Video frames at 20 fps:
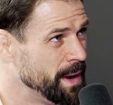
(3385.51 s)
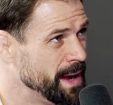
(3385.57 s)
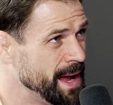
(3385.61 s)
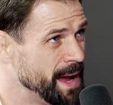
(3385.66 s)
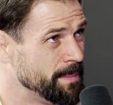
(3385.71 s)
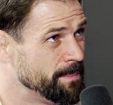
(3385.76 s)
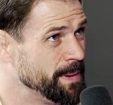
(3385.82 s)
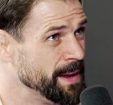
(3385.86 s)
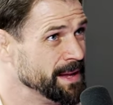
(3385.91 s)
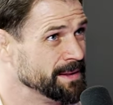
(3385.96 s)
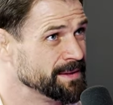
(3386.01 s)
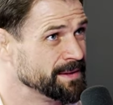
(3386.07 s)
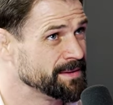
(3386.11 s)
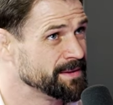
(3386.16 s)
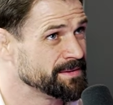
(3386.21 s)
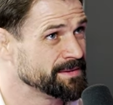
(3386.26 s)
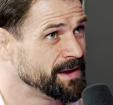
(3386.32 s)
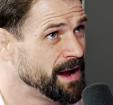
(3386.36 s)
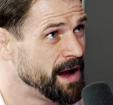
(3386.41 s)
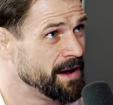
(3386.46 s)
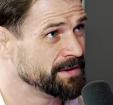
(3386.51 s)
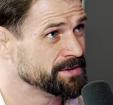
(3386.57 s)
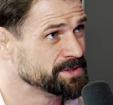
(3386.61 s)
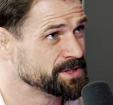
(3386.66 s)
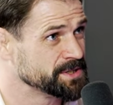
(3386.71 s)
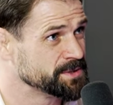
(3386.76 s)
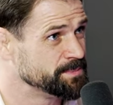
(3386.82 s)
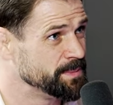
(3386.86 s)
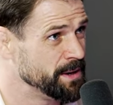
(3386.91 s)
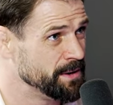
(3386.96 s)
way I painted this
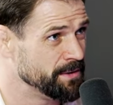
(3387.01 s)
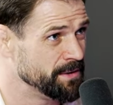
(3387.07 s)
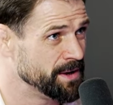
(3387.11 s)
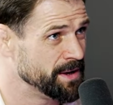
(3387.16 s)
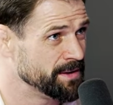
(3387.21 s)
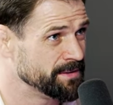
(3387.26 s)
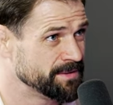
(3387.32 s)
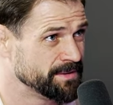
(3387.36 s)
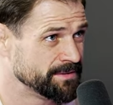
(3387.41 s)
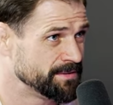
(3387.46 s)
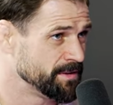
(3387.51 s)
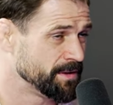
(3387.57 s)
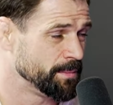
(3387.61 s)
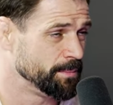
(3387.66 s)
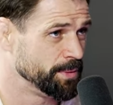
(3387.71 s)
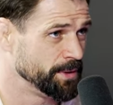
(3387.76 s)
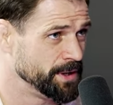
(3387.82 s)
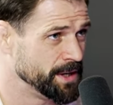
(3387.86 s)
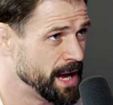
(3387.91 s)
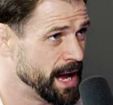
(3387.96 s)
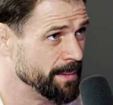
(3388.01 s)
college experience, it's the complete